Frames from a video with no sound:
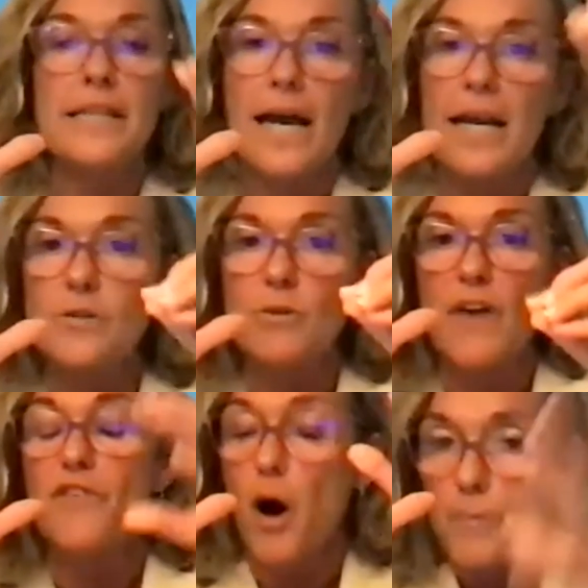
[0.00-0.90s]
In the guidelines, we
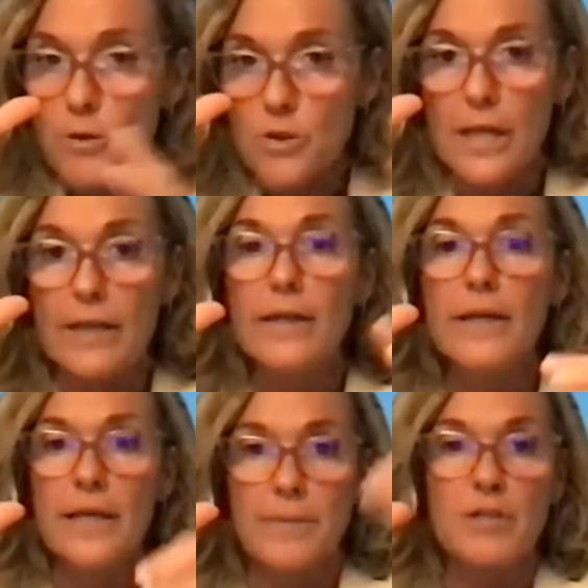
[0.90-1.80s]
have, obviously,
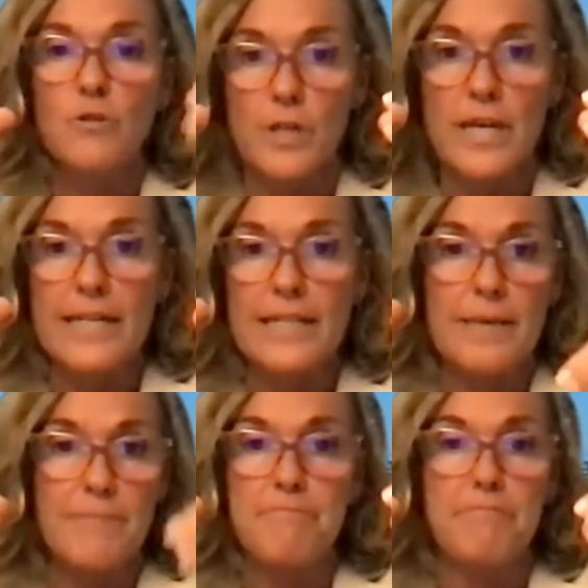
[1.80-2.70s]
hematuria is
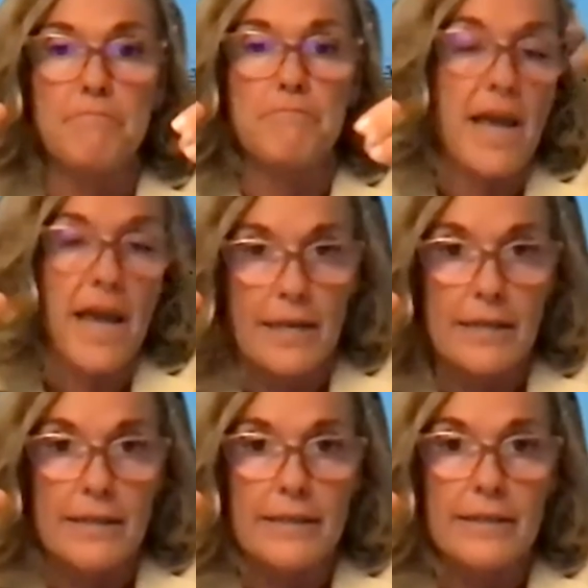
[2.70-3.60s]
the
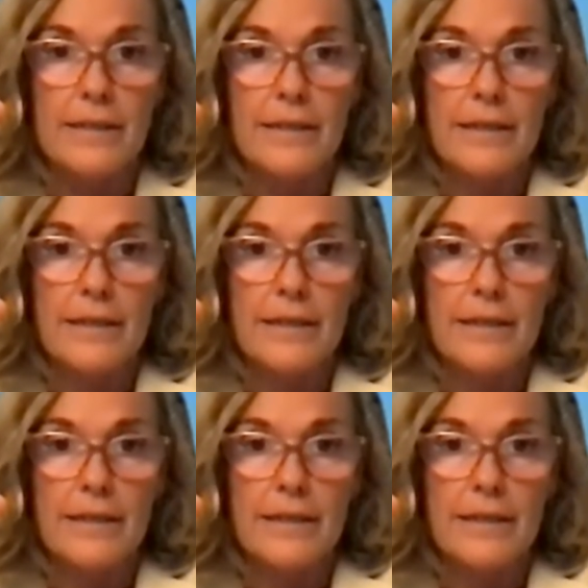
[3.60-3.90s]
main